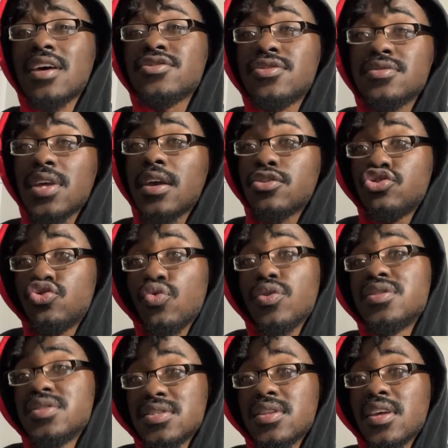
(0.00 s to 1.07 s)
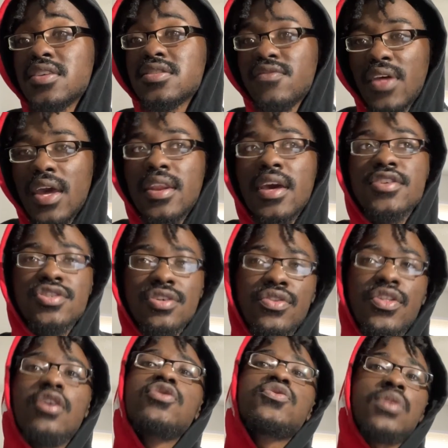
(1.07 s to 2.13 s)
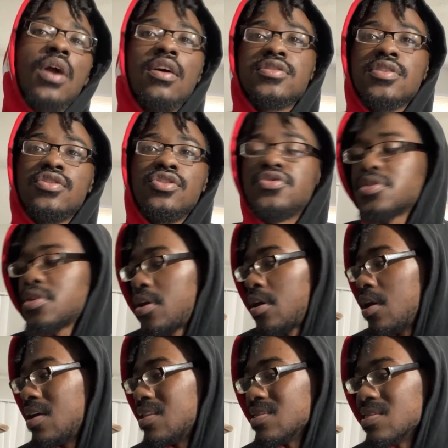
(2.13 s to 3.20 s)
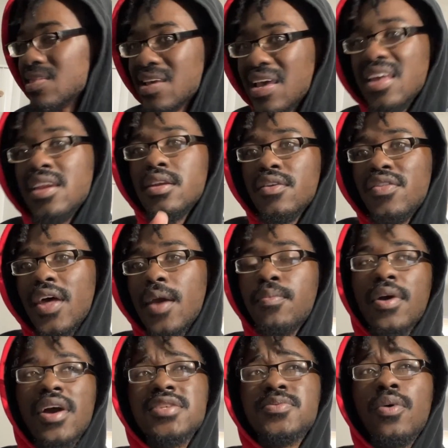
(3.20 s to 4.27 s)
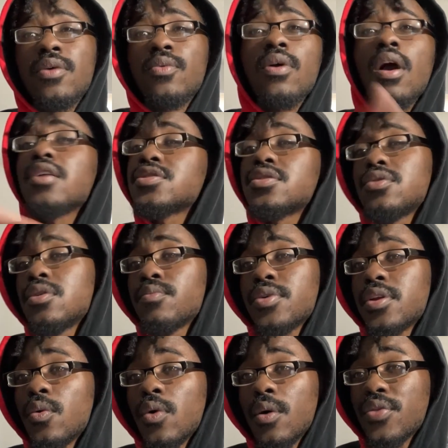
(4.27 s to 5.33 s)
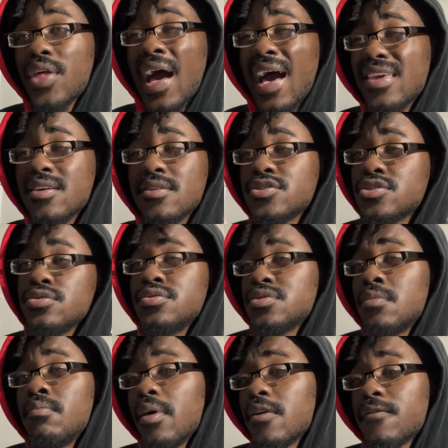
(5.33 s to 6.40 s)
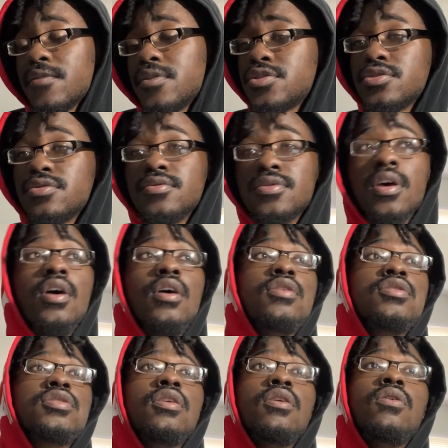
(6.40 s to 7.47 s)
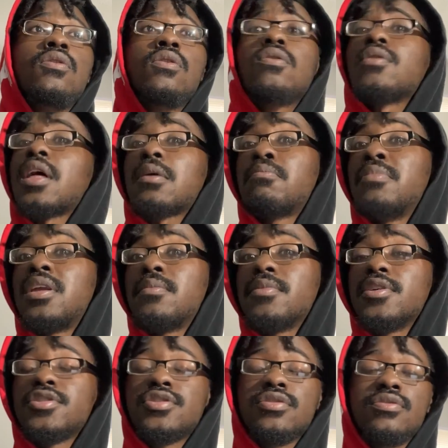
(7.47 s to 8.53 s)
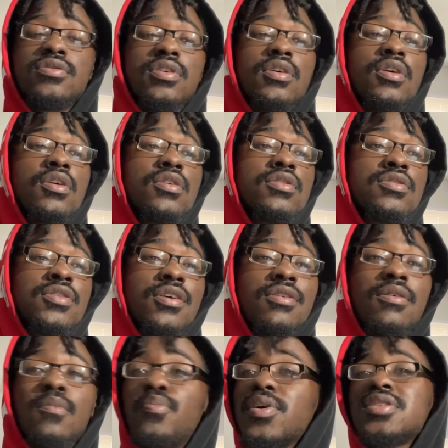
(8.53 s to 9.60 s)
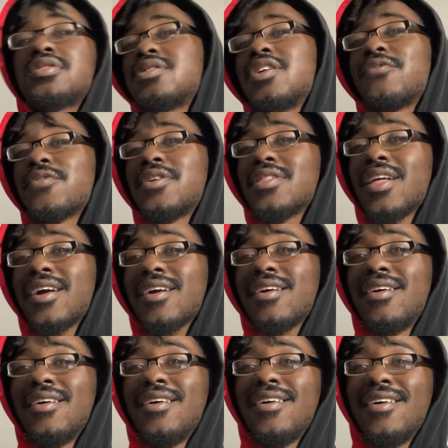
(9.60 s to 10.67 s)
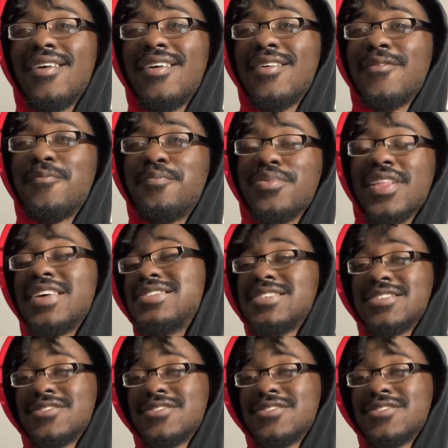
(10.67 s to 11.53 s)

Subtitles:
shoes like Jordans and things of that nature, those would also usually lend that price point. We're also doing pretty well with hiking shoes and barefoot shoes, so, or like minimalist shoes. So a bunch of different like places